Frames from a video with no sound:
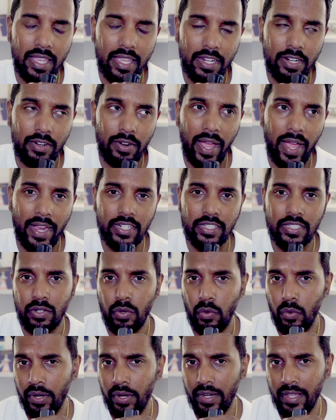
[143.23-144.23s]
interaction
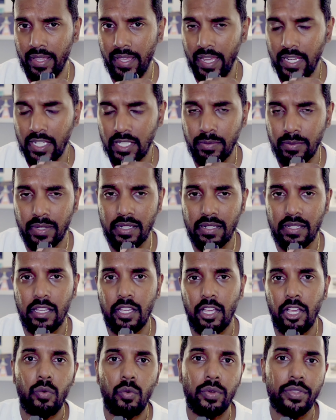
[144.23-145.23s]
or engagement
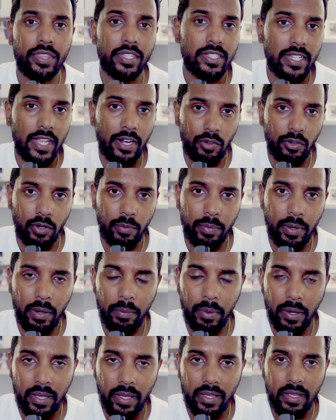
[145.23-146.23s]
with the general
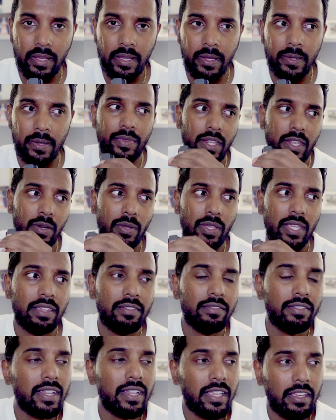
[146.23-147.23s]
public.
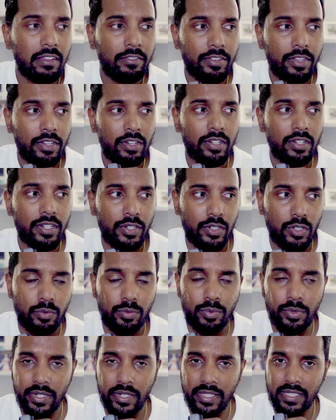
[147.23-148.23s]
Even if you're an
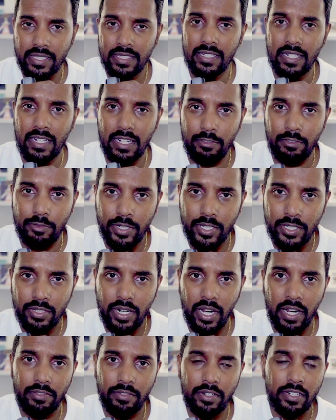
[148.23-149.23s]
Uber Eats delivery
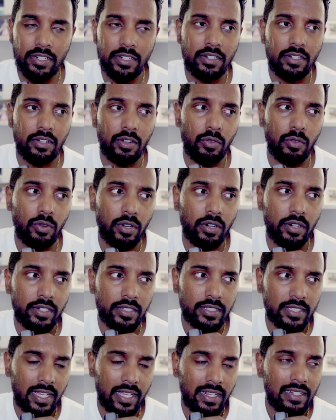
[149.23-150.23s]
driver
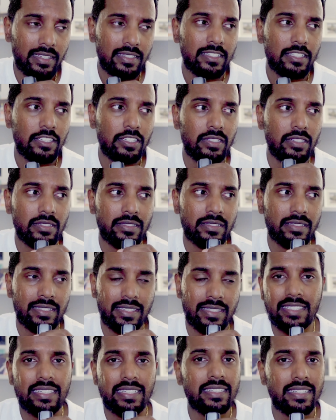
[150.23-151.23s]
or cyclist, you'll
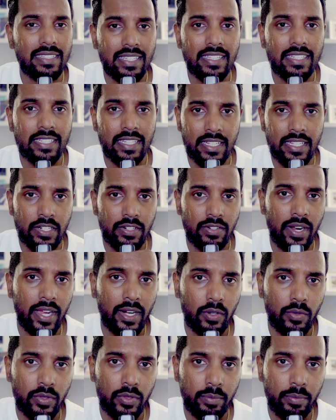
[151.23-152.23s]
still need to
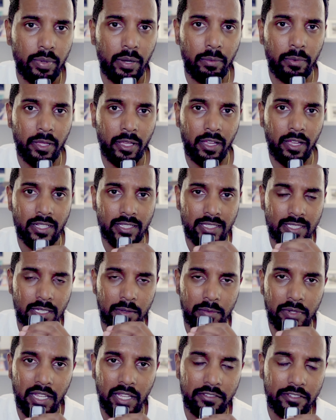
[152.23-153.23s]
interact with the public on
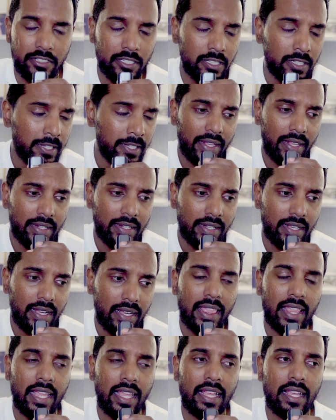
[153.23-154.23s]
some level. And I
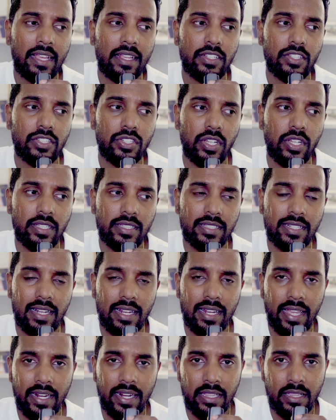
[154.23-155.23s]
think just
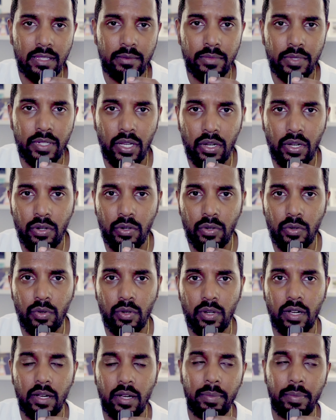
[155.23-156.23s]
letting them know